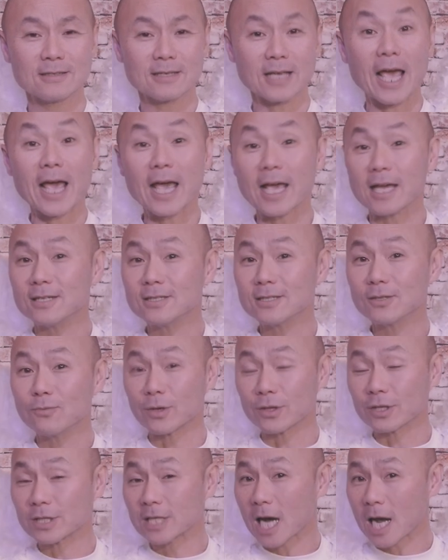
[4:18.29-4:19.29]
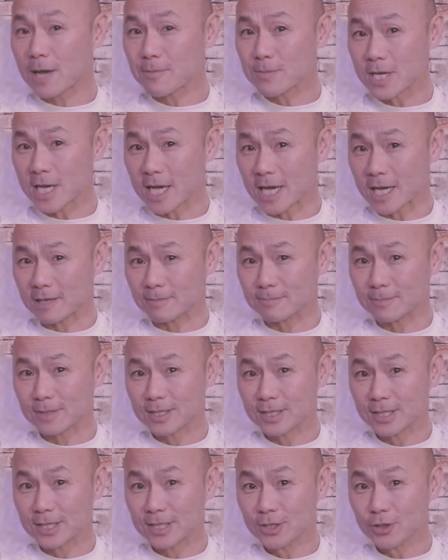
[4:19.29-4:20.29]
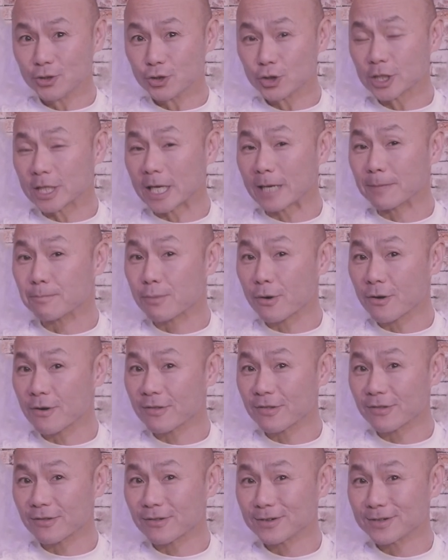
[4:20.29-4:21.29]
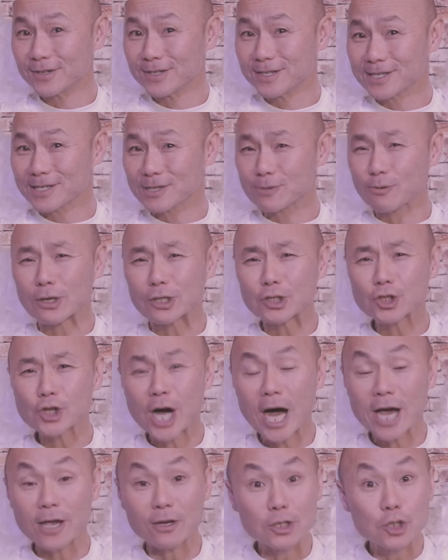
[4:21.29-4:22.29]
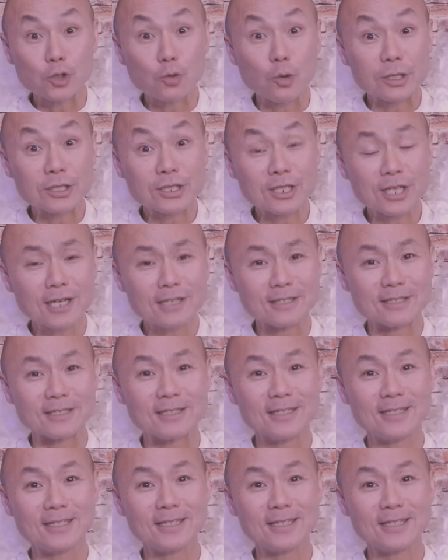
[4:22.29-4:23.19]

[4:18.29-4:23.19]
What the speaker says: And when the time came, she gave birth to a child, to a son.